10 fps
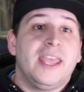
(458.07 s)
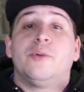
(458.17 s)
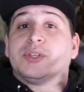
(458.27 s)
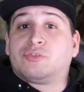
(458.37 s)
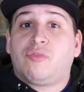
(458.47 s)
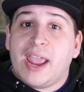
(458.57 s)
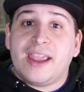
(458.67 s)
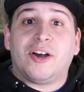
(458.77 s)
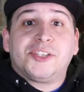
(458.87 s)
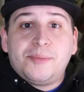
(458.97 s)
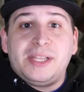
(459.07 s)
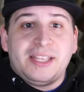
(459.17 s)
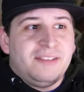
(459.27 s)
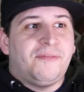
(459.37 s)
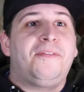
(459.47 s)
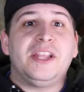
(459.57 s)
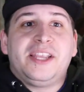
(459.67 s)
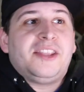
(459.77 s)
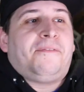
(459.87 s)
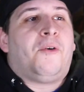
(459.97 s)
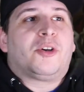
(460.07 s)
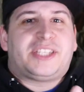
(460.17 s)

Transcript: It was Rey ultimately feeling the Force